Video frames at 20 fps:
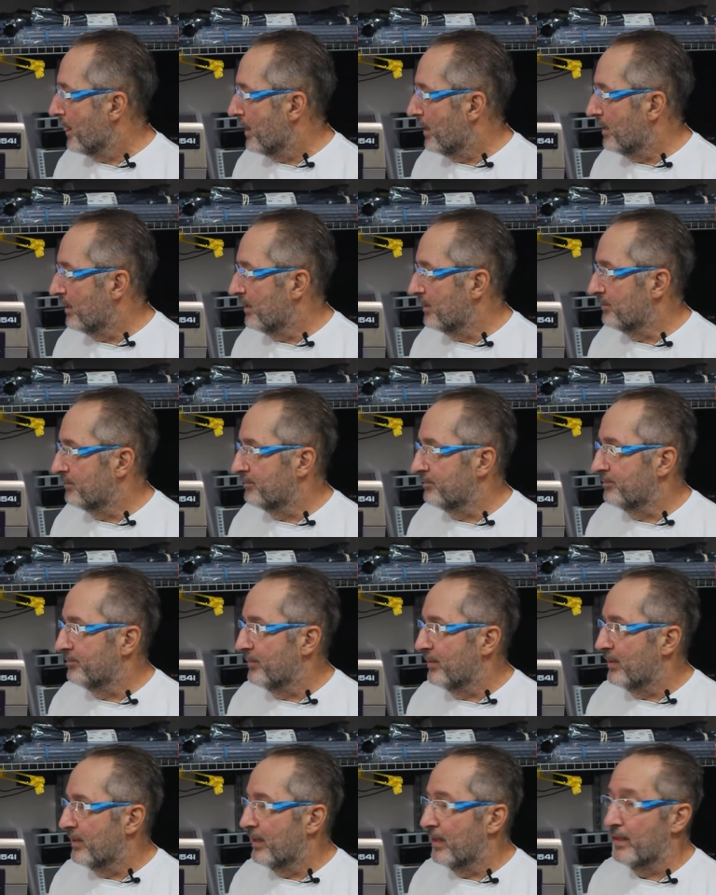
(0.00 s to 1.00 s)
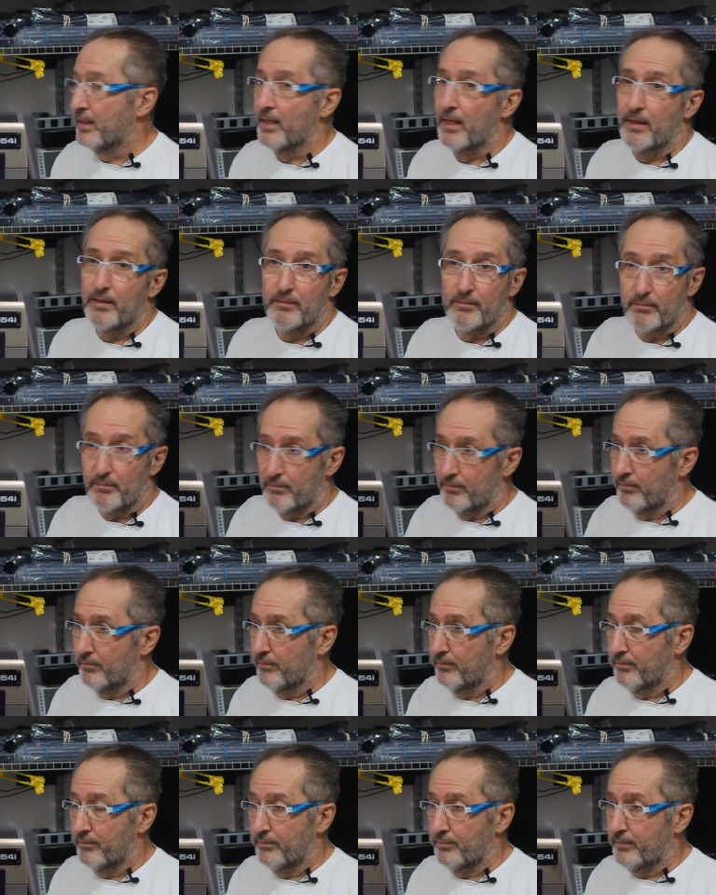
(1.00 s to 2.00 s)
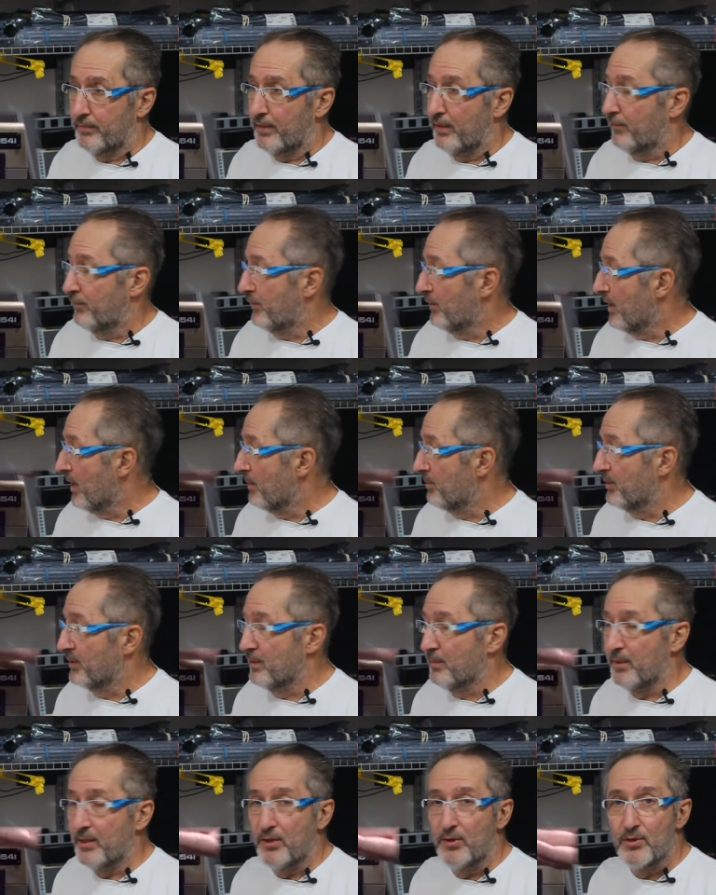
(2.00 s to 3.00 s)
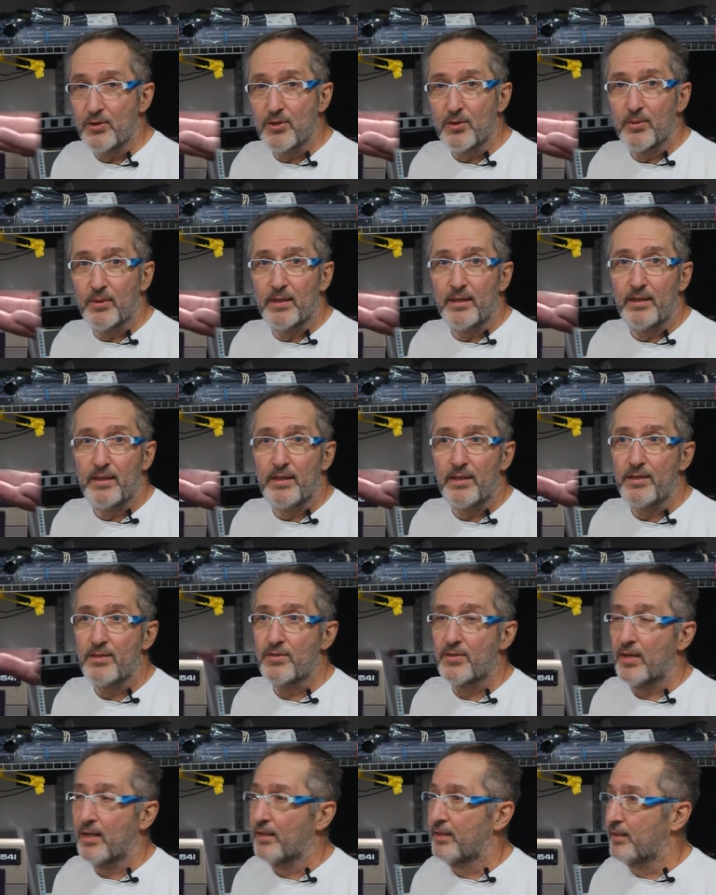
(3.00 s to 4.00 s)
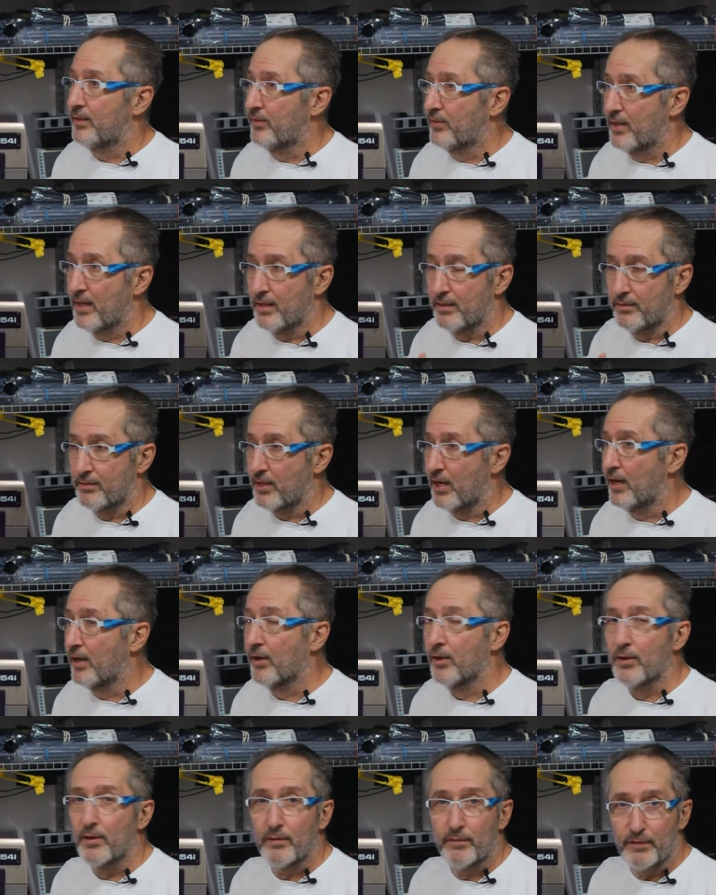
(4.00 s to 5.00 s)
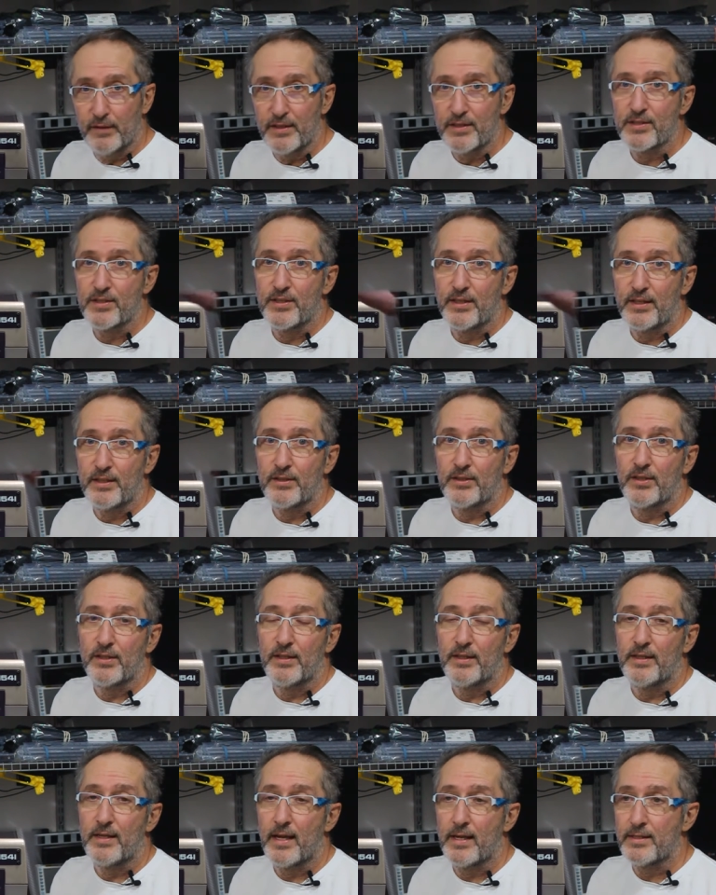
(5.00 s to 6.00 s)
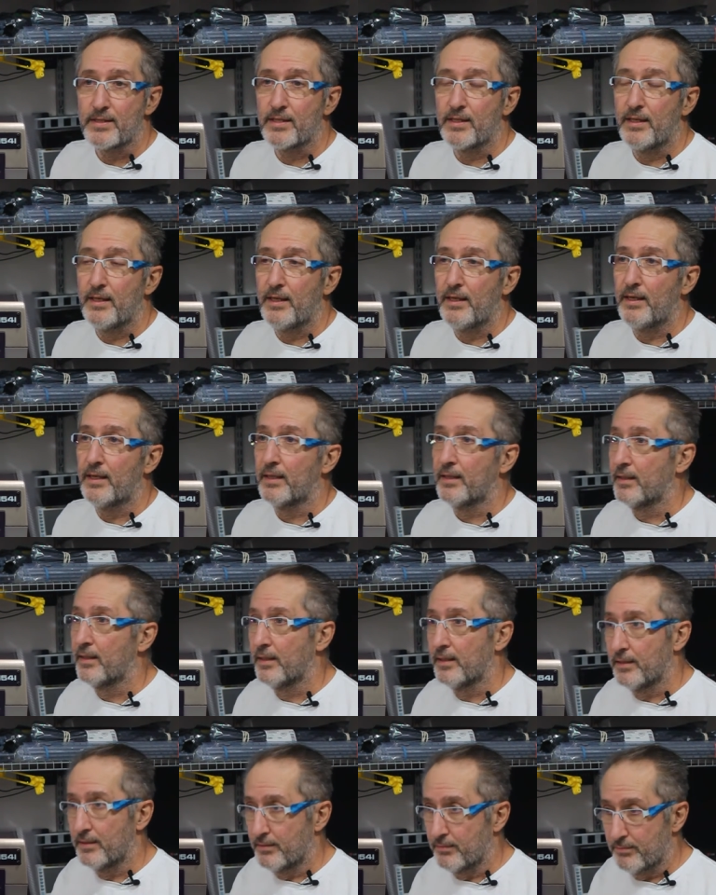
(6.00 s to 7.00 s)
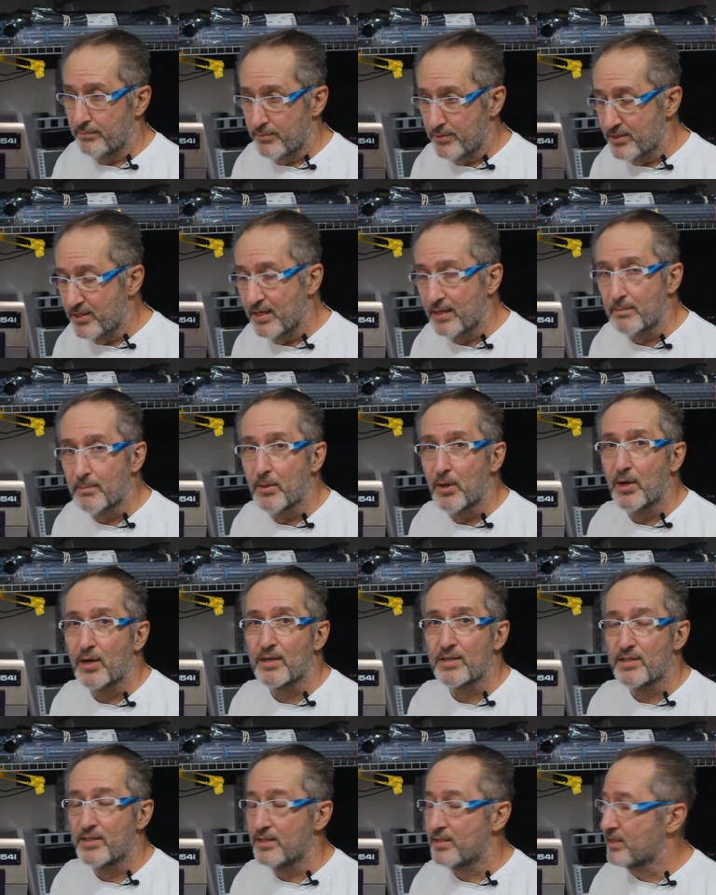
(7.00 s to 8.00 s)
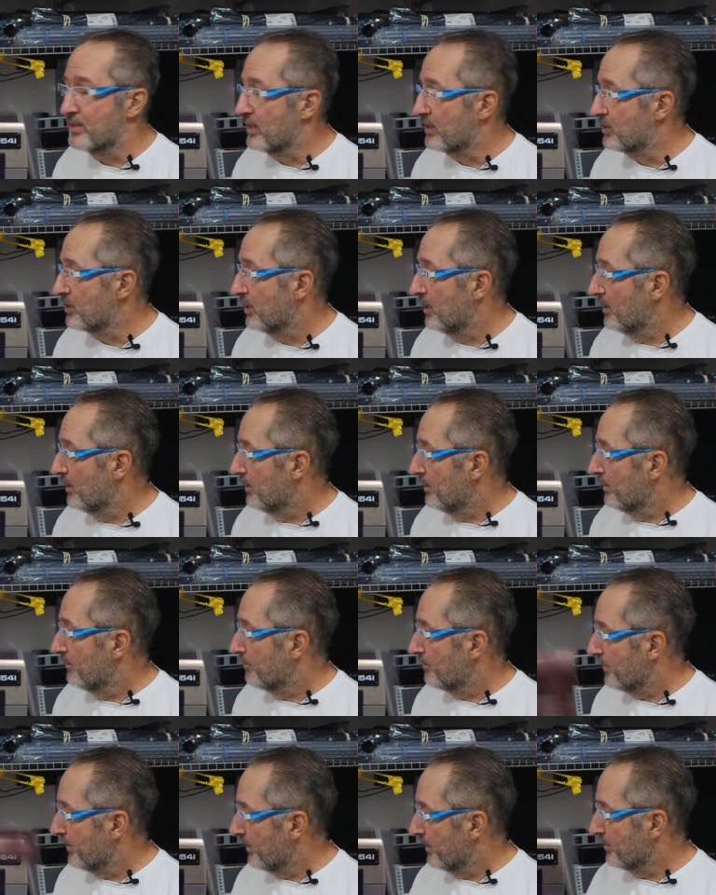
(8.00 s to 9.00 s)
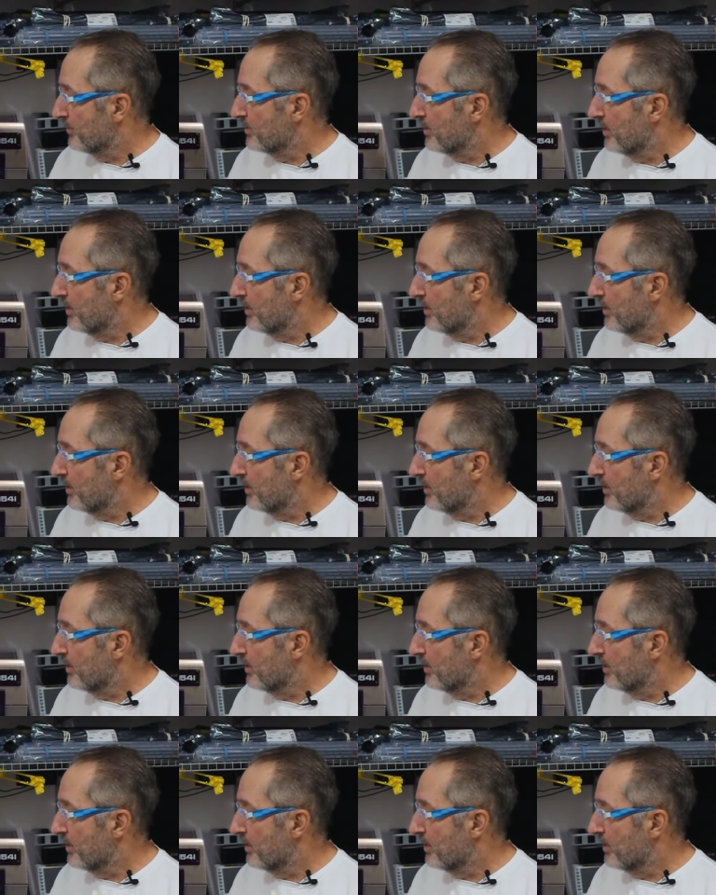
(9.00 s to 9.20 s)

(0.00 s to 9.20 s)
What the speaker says: And then if you happen to be using one of these and you get tired of listening to the density and the sync marks and such, there's